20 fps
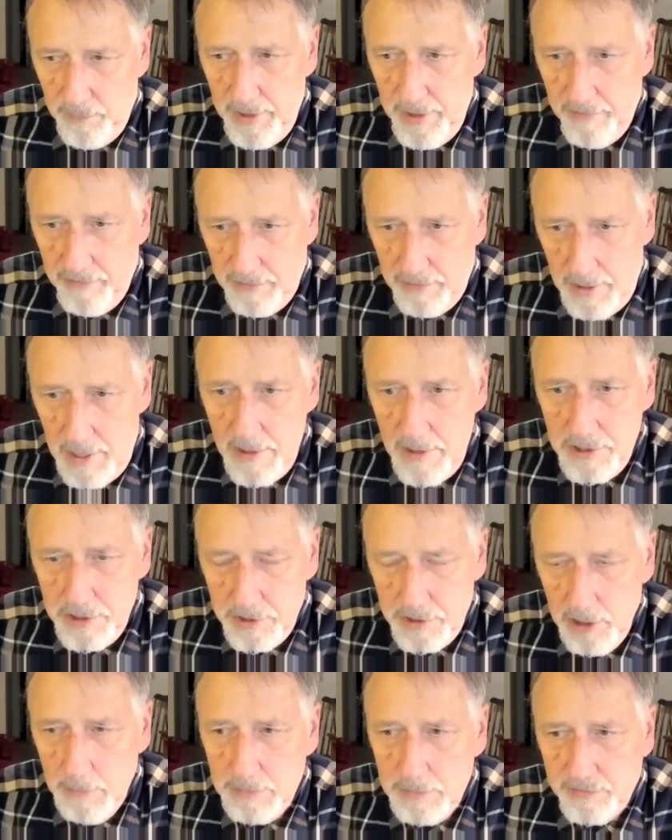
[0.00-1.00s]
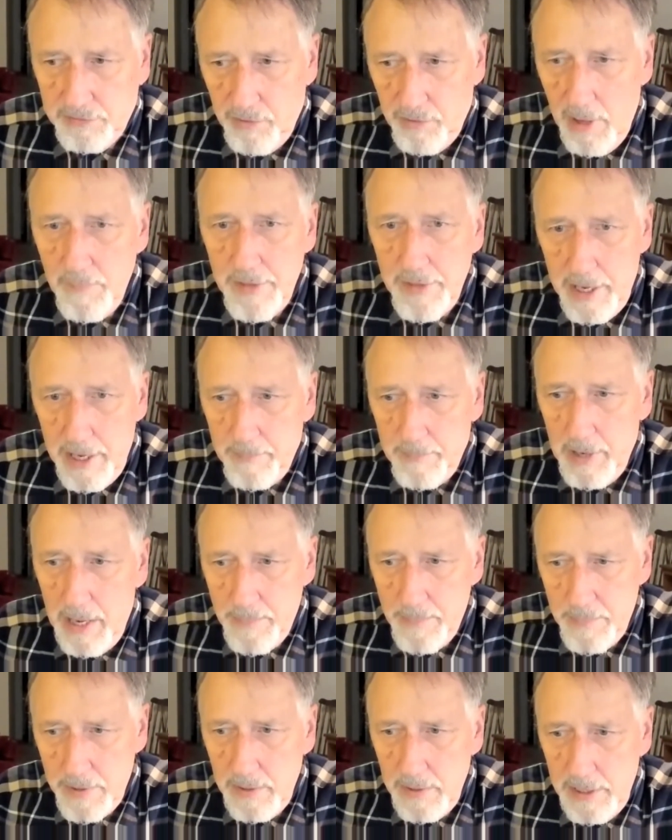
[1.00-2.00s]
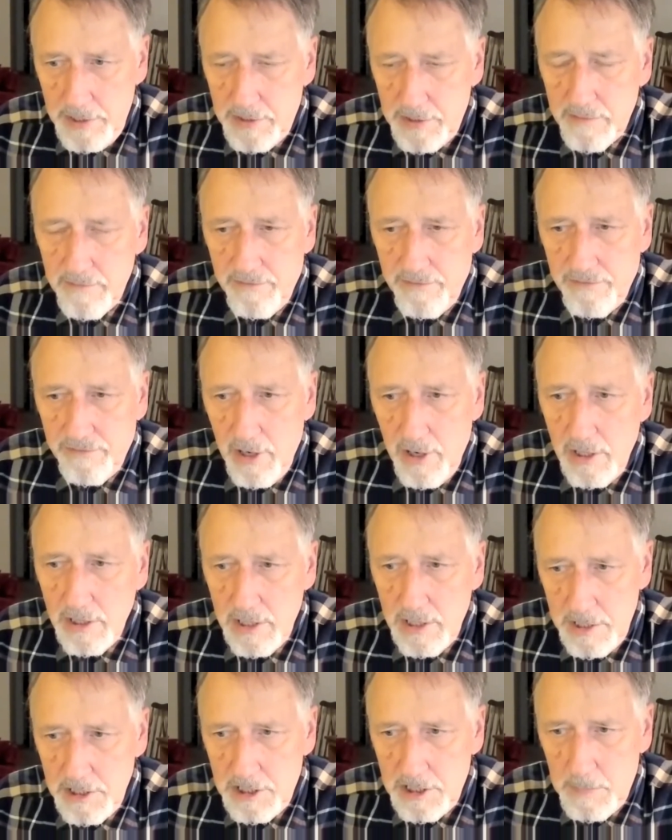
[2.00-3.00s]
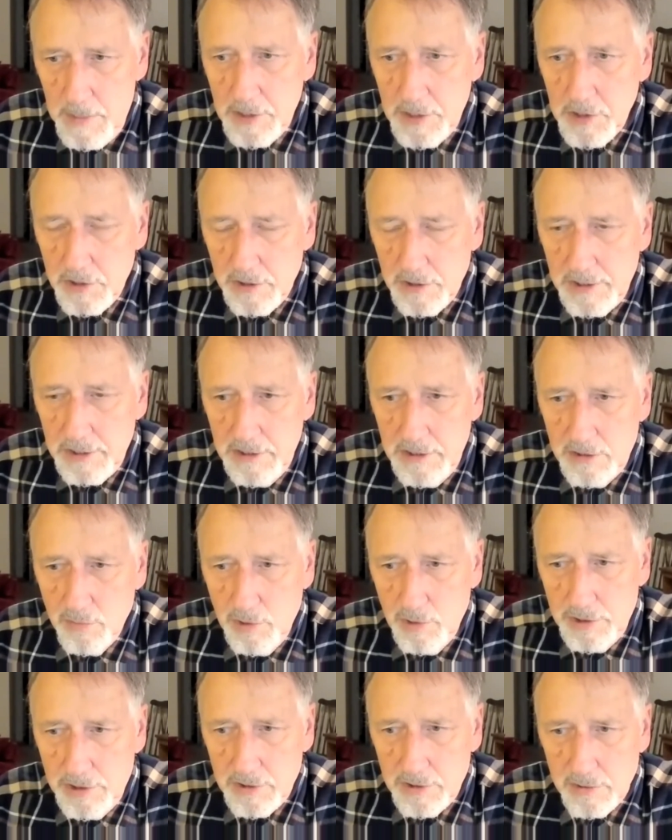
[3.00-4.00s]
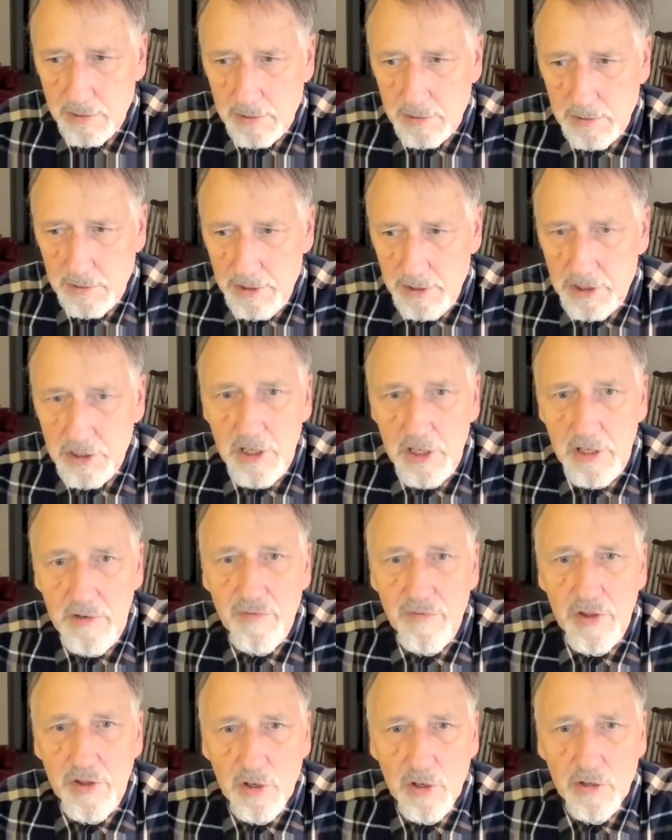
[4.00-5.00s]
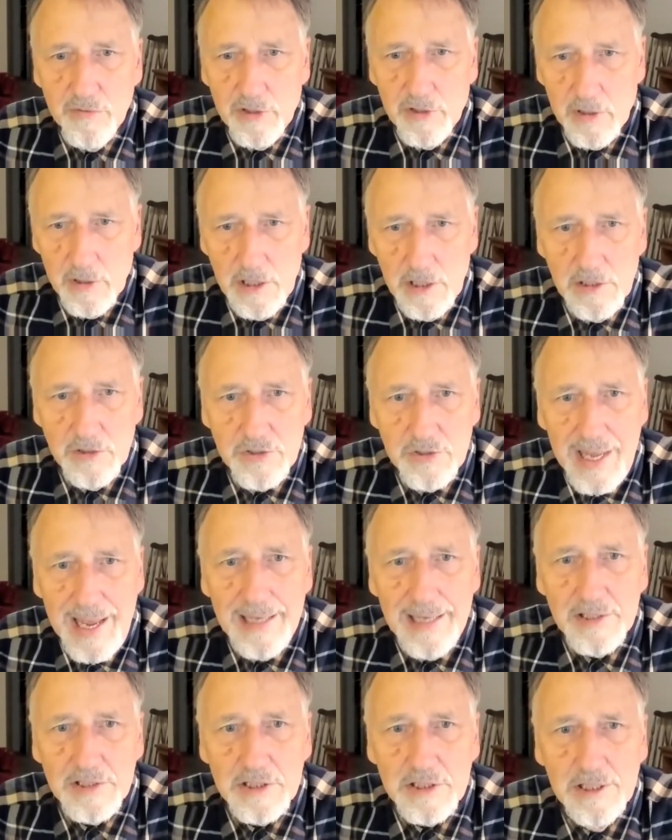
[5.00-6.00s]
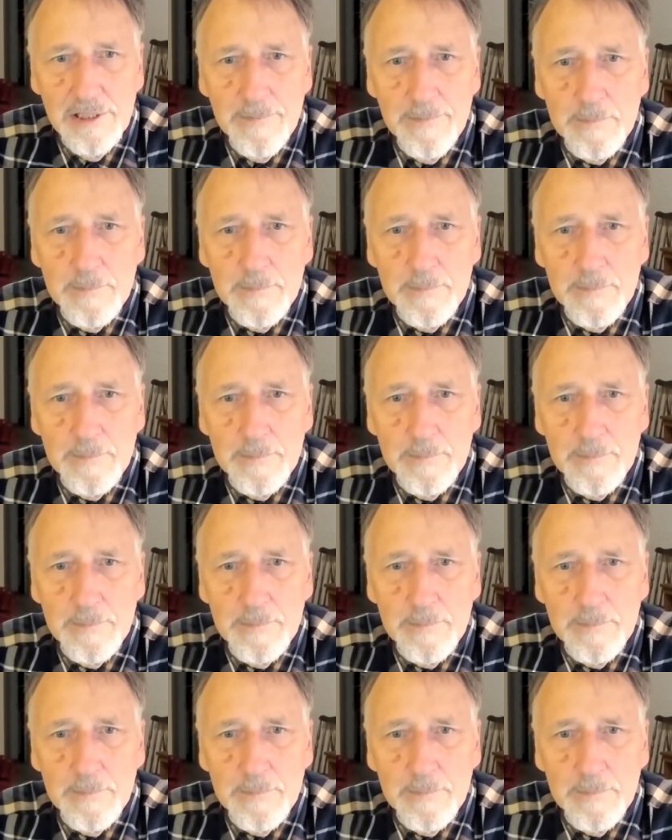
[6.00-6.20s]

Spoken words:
if large groups from that population fall into specialties which achieve the overall task.